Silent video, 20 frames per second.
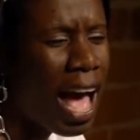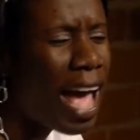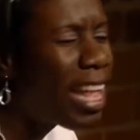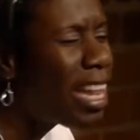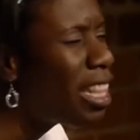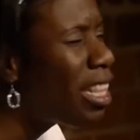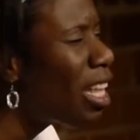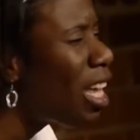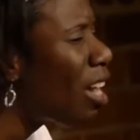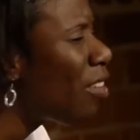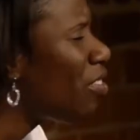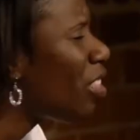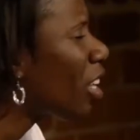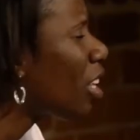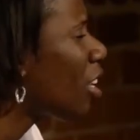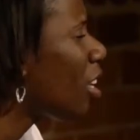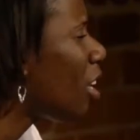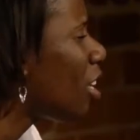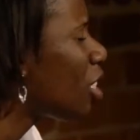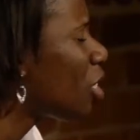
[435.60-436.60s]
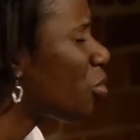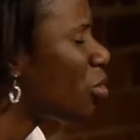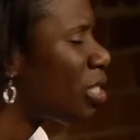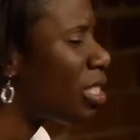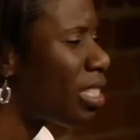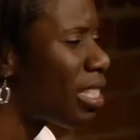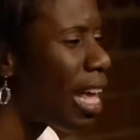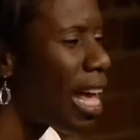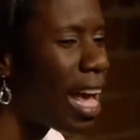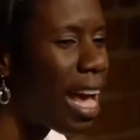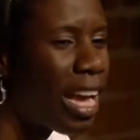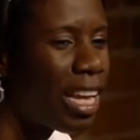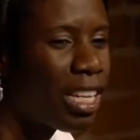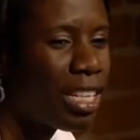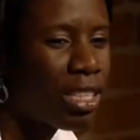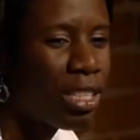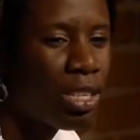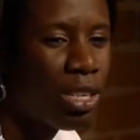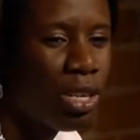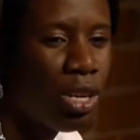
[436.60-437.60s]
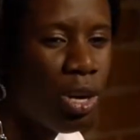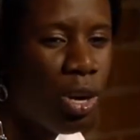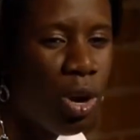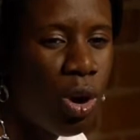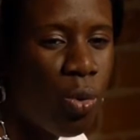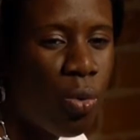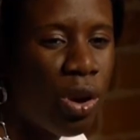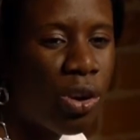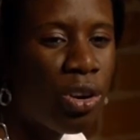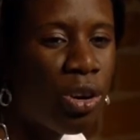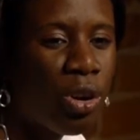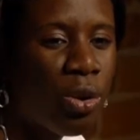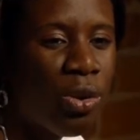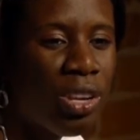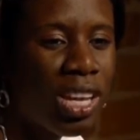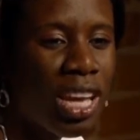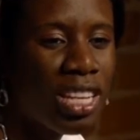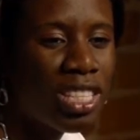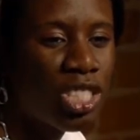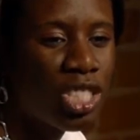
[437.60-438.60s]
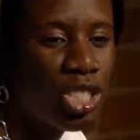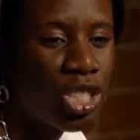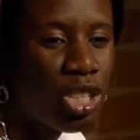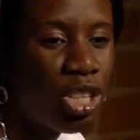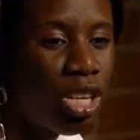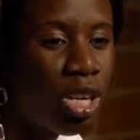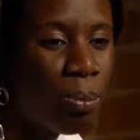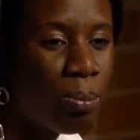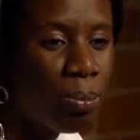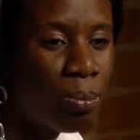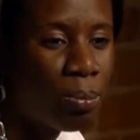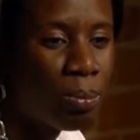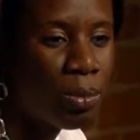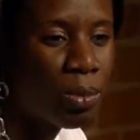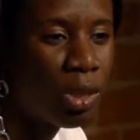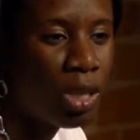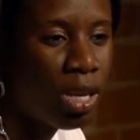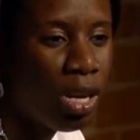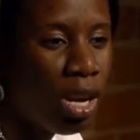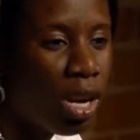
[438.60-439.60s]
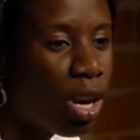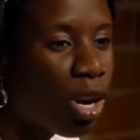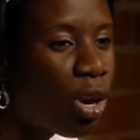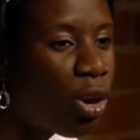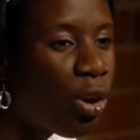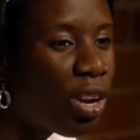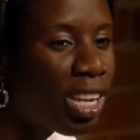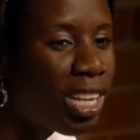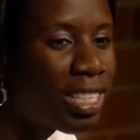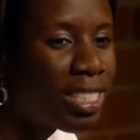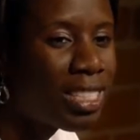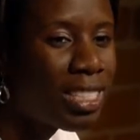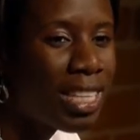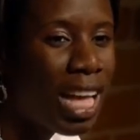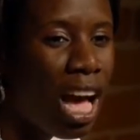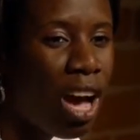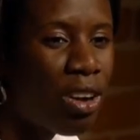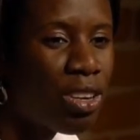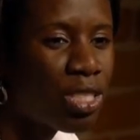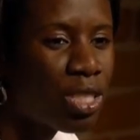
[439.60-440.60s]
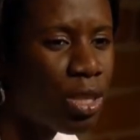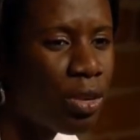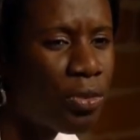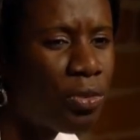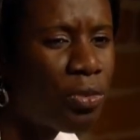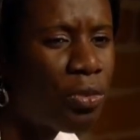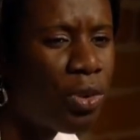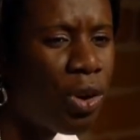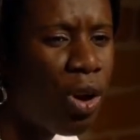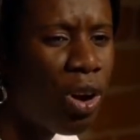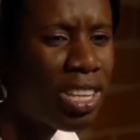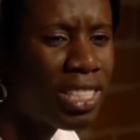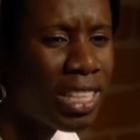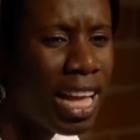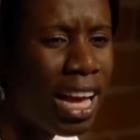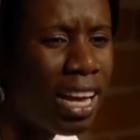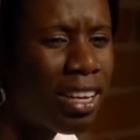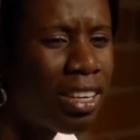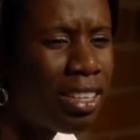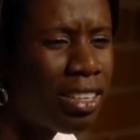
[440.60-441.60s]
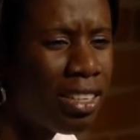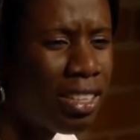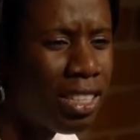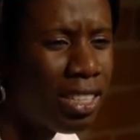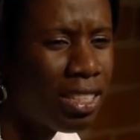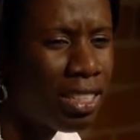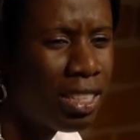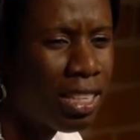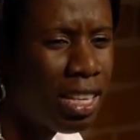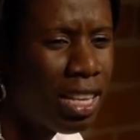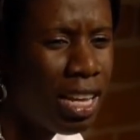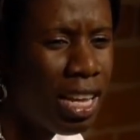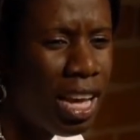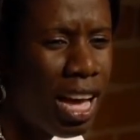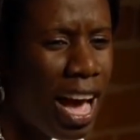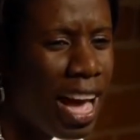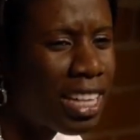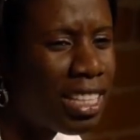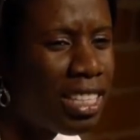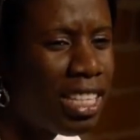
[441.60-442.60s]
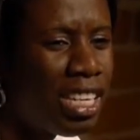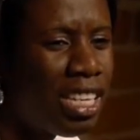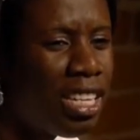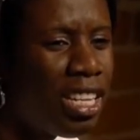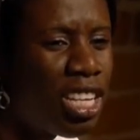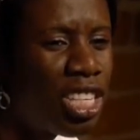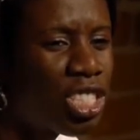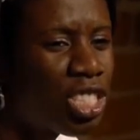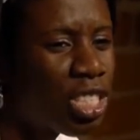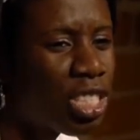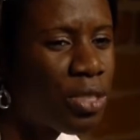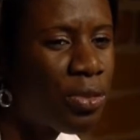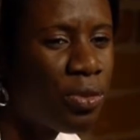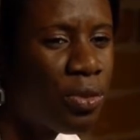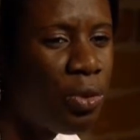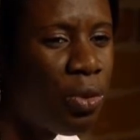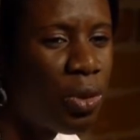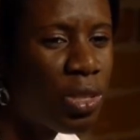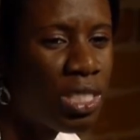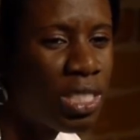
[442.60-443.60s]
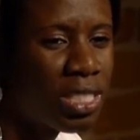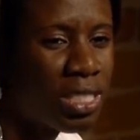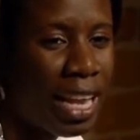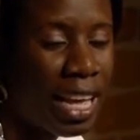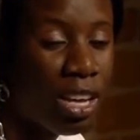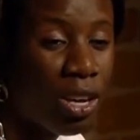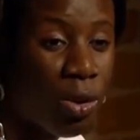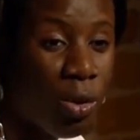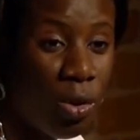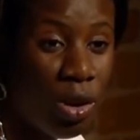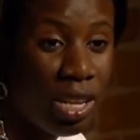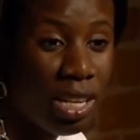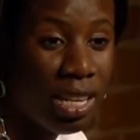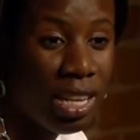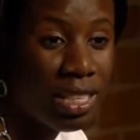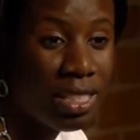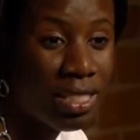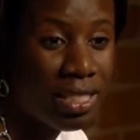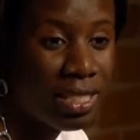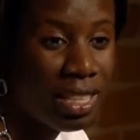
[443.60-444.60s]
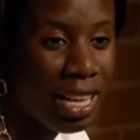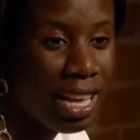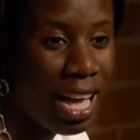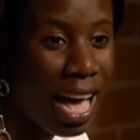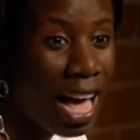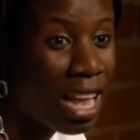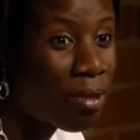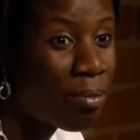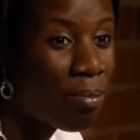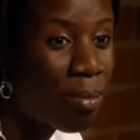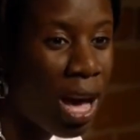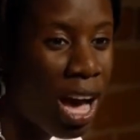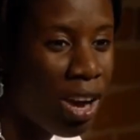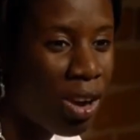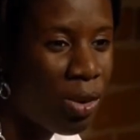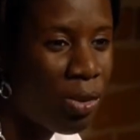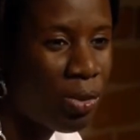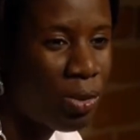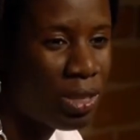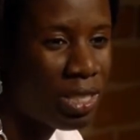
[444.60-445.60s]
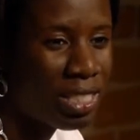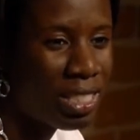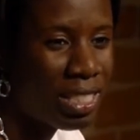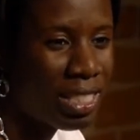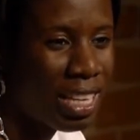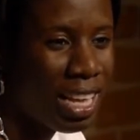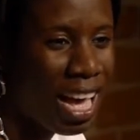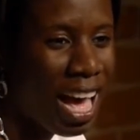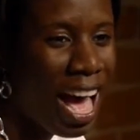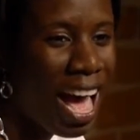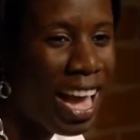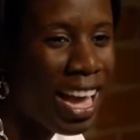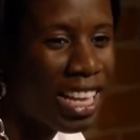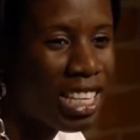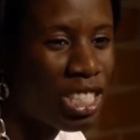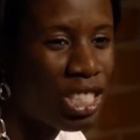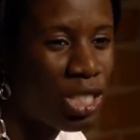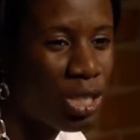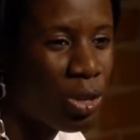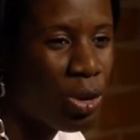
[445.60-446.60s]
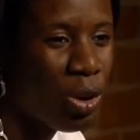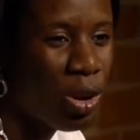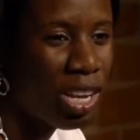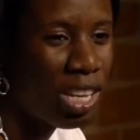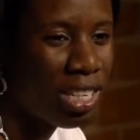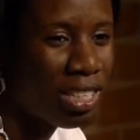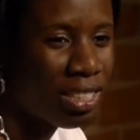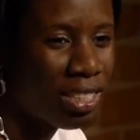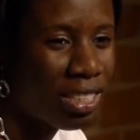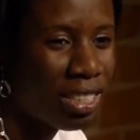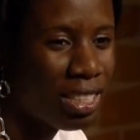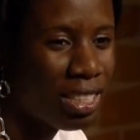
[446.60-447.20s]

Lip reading: I love the countryside, where crickets chirp, croaking sounds of frogs are heard, and delicious fruits like coconuts and mangoes are enjoyed.